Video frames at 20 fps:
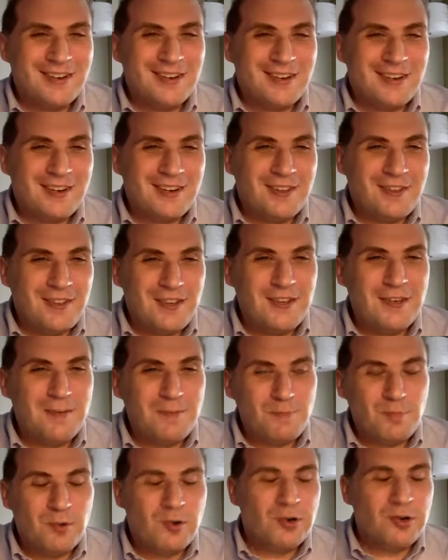this
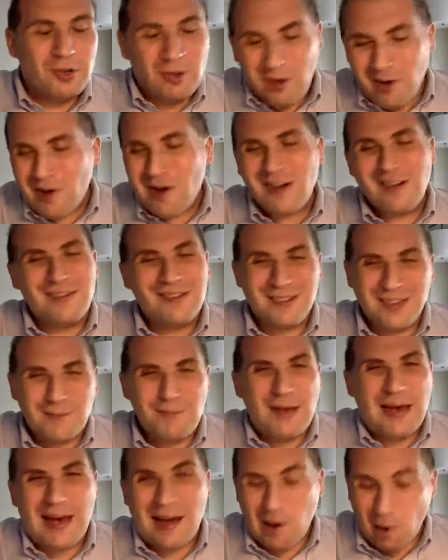book talks
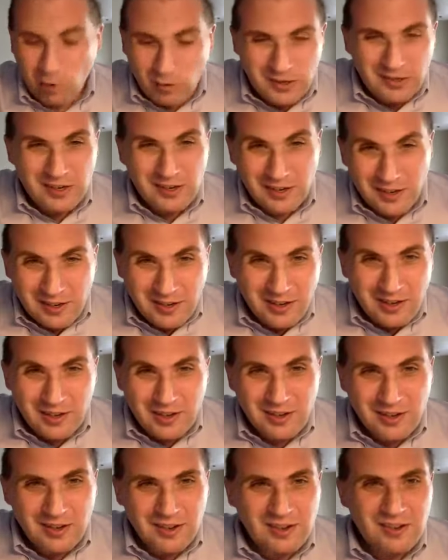about
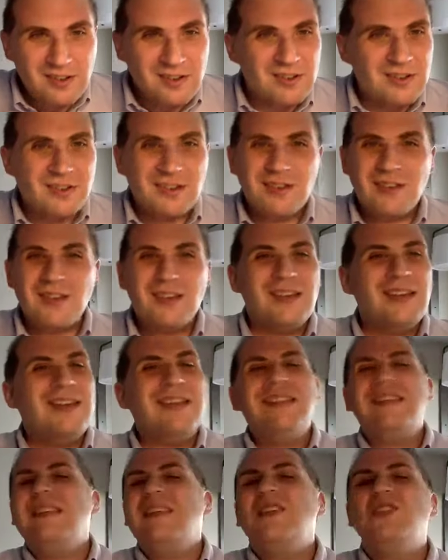
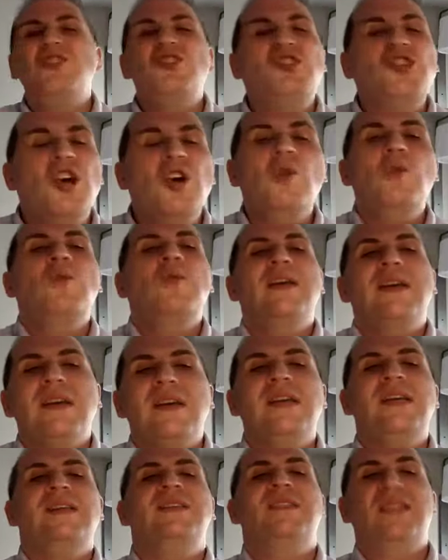it's so
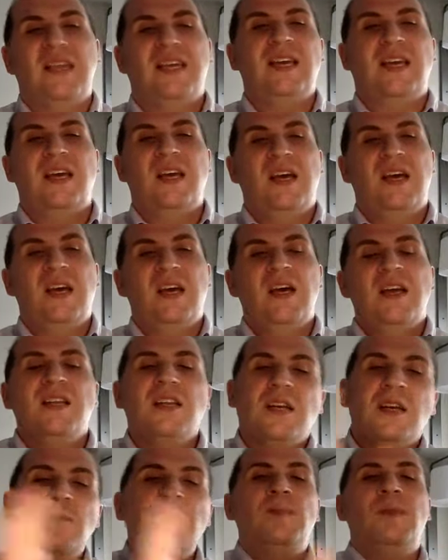easy to
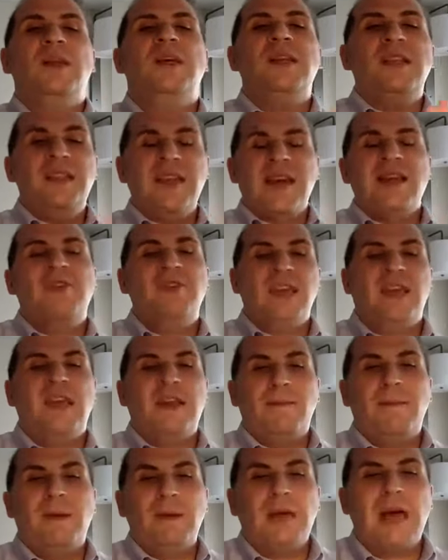complete the annotated
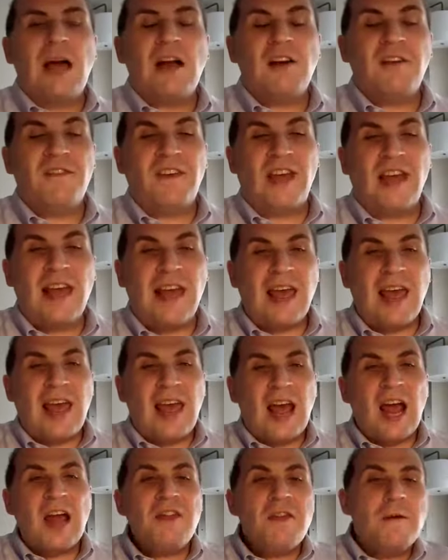bibliography.
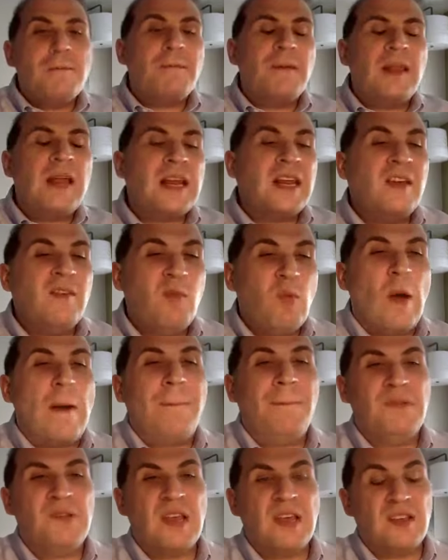And there are plenty of
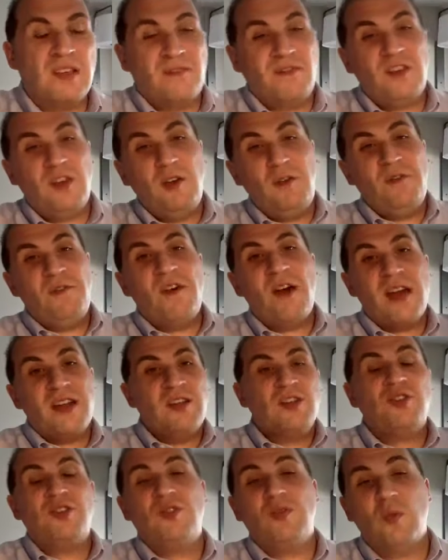websites. If you find a
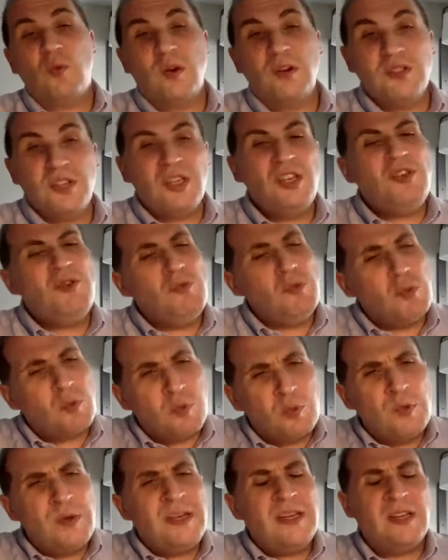source and you
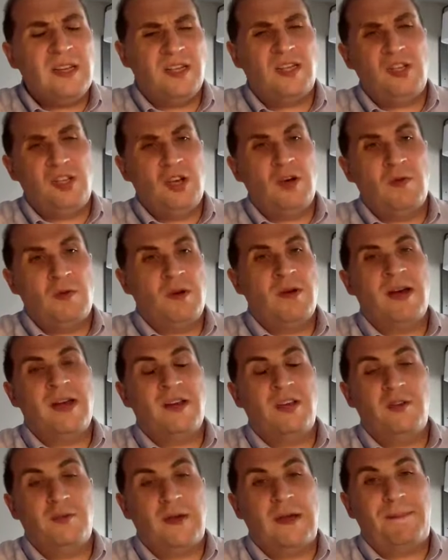really don't know how to
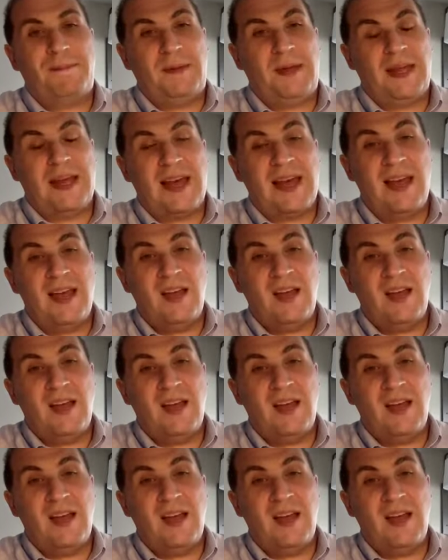do APA,